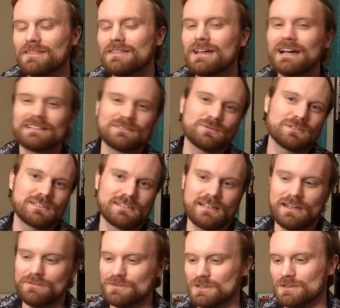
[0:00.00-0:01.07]
That's what
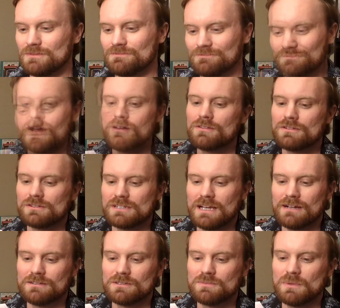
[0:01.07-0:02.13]
saved her. Other
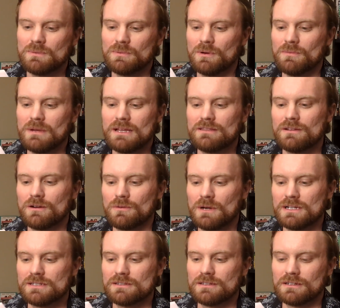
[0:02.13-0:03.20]
townspeople made their
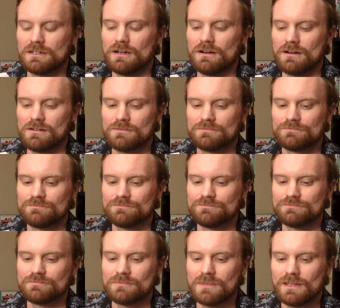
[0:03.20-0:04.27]
way to the cart.
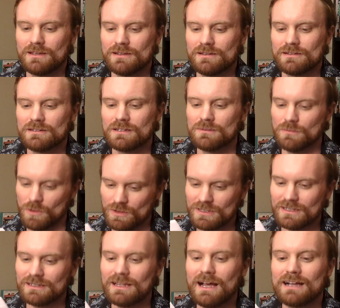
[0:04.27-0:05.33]
"Good
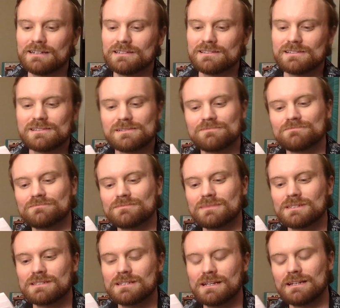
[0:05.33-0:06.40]
morning, Gladys,"
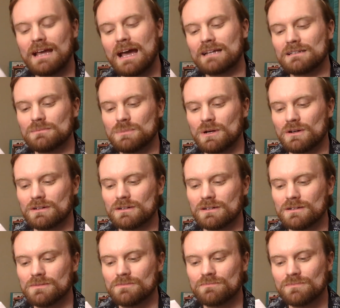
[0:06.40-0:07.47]
said Hattie
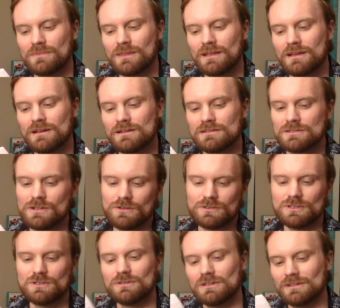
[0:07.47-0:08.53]
Parker. "Don't
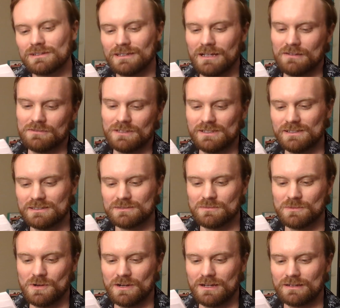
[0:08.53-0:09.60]
you look lovely this
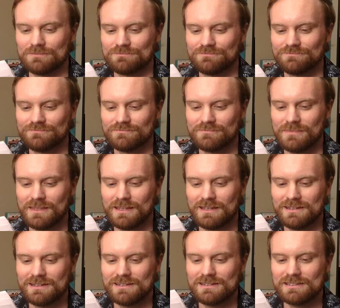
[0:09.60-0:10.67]
morning?"
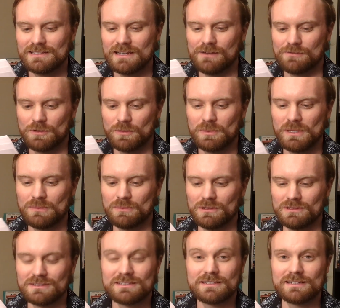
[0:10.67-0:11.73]
Several
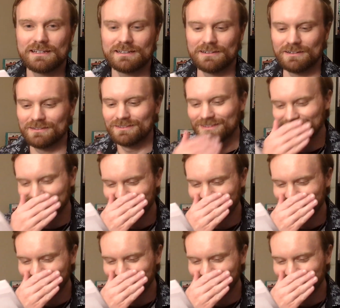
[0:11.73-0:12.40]
people snickered.